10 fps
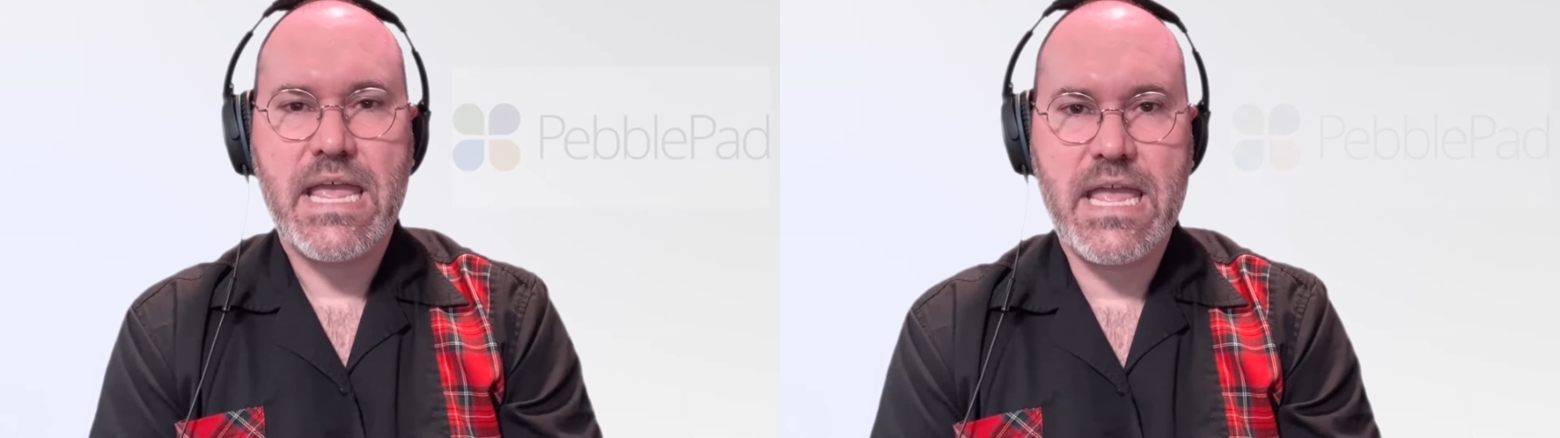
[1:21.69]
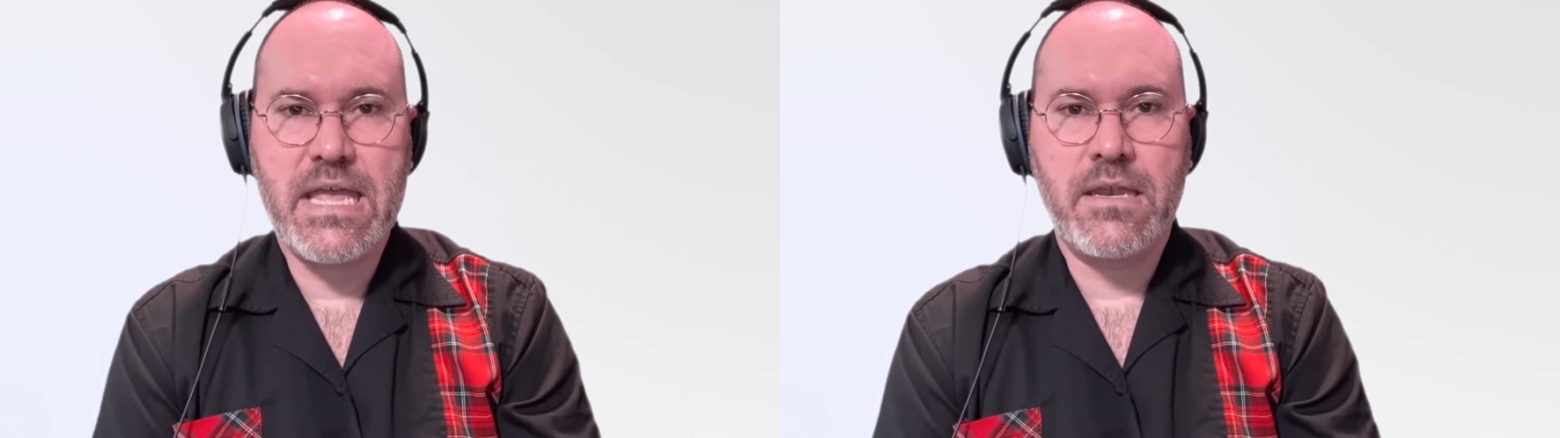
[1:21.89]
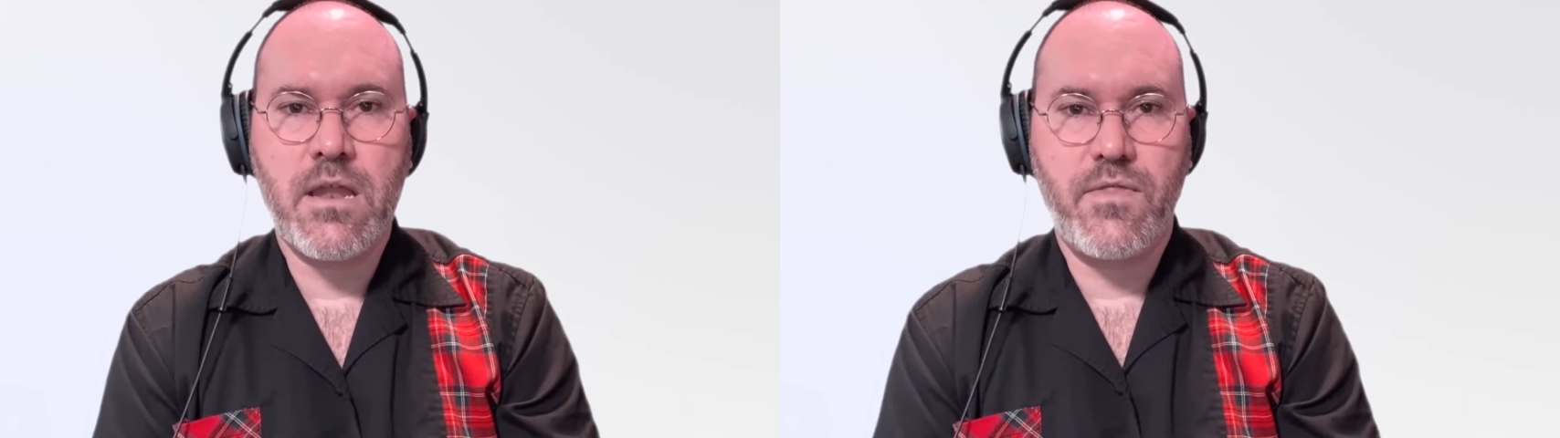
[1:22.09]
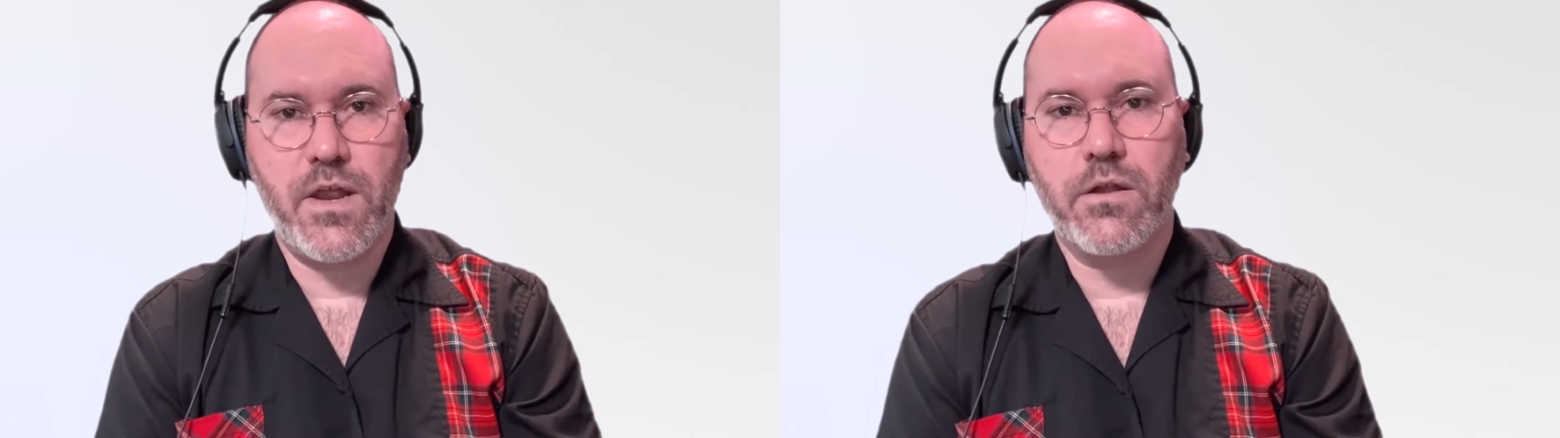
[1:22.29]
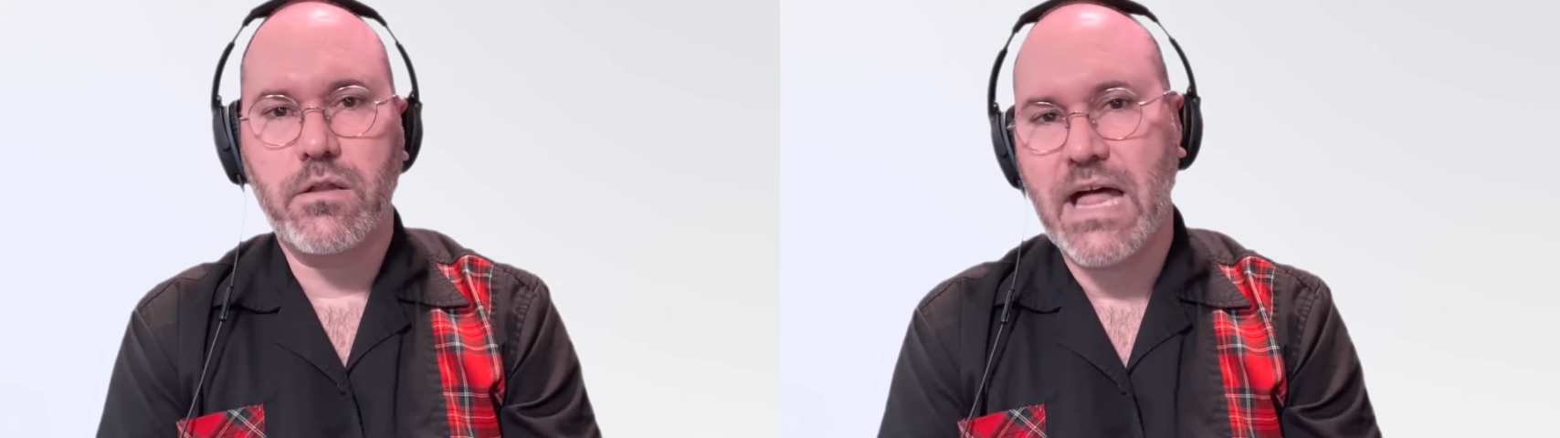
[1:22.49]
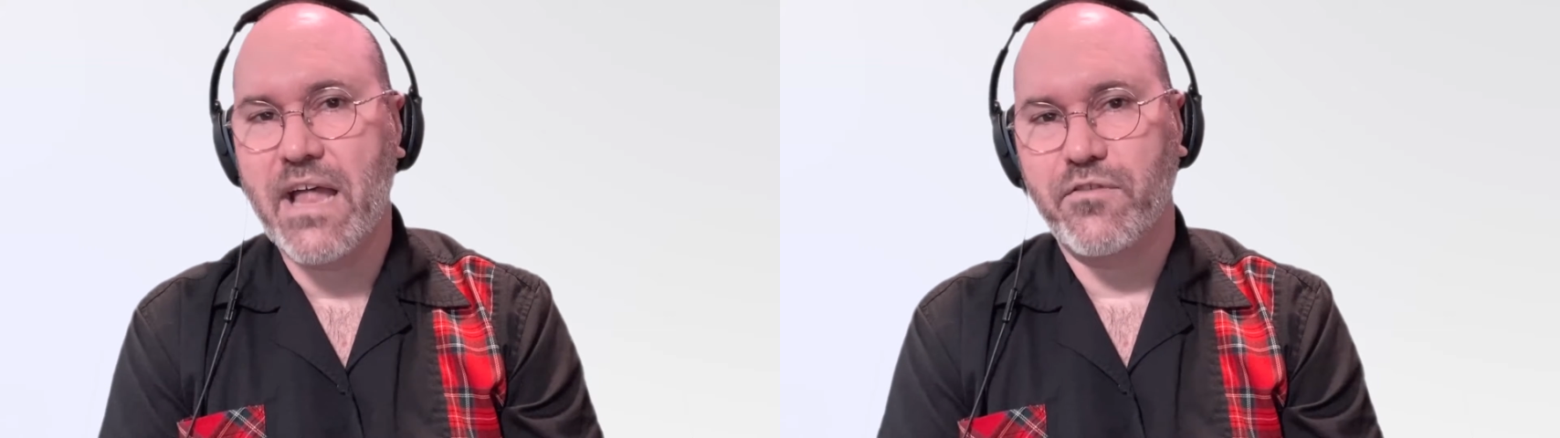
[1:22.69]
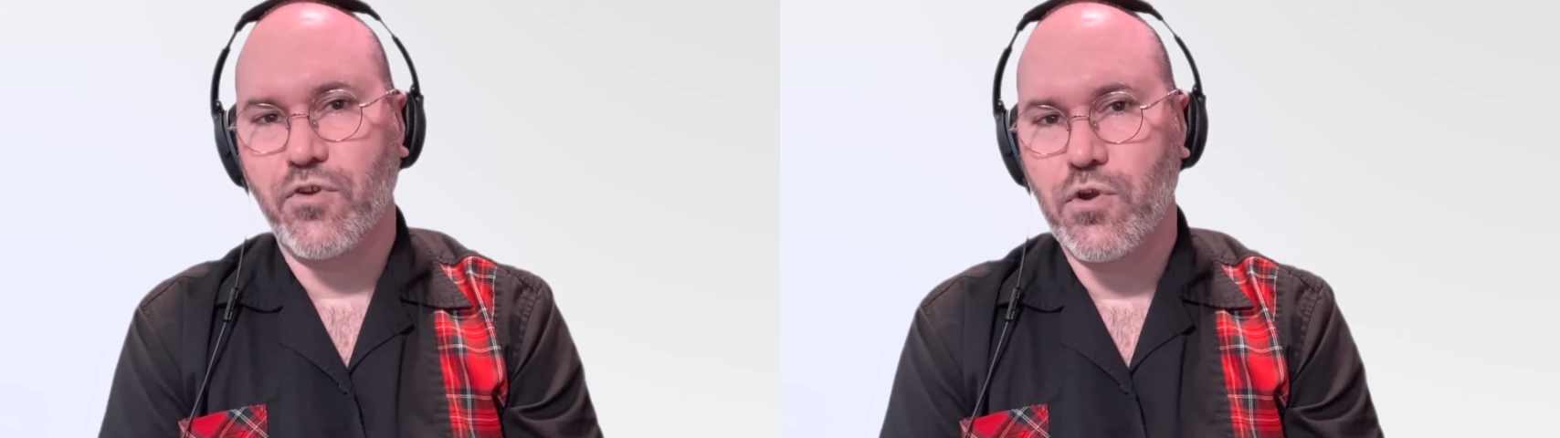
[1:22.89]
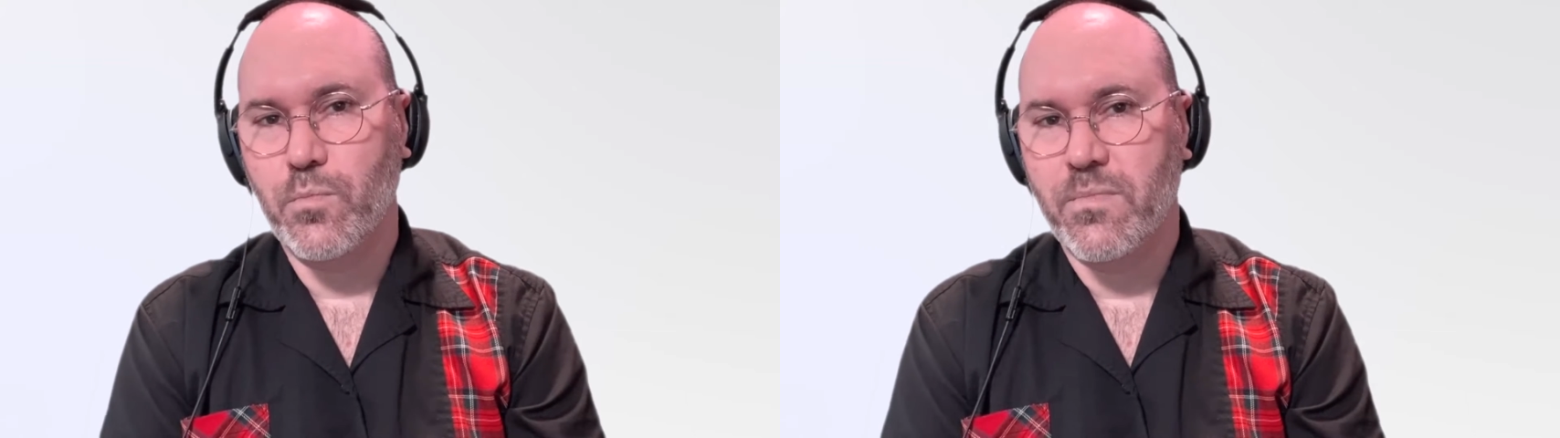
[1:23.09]
in their
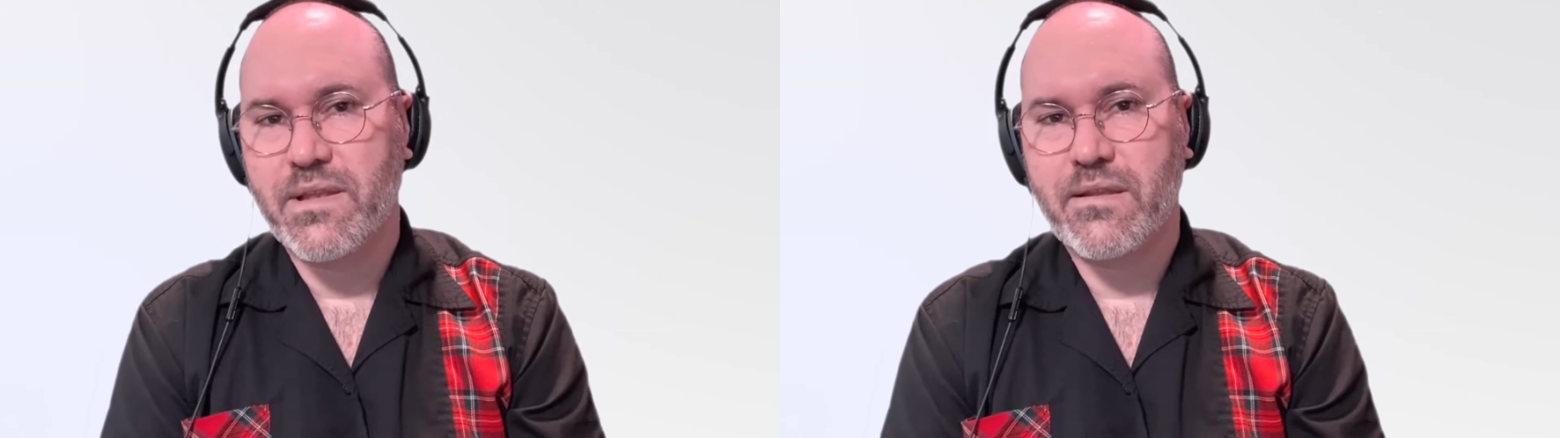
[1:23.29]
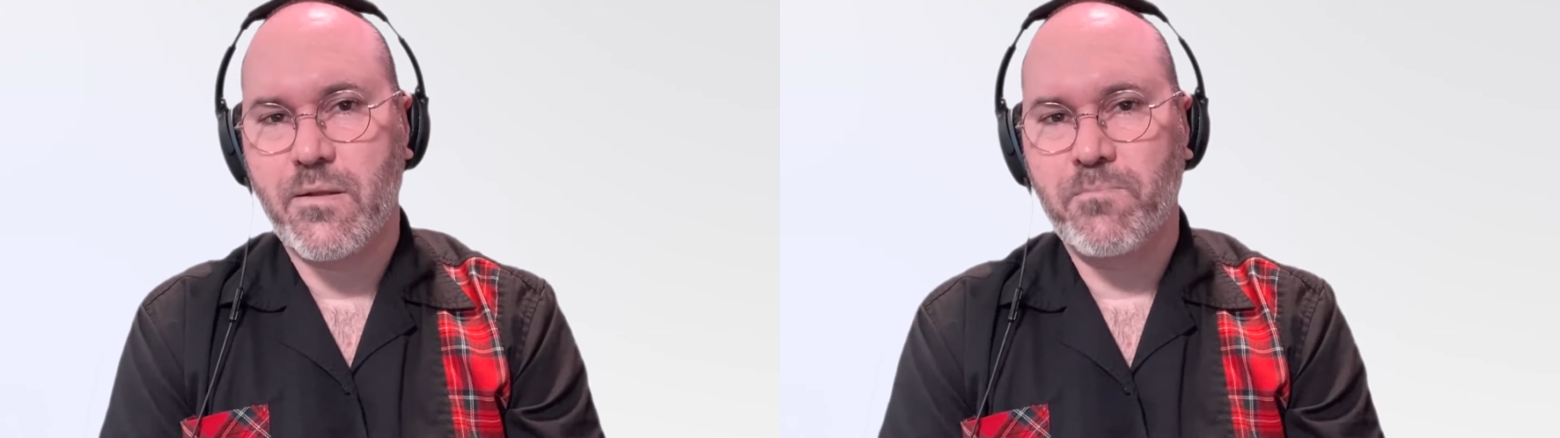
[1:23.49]
classrooms.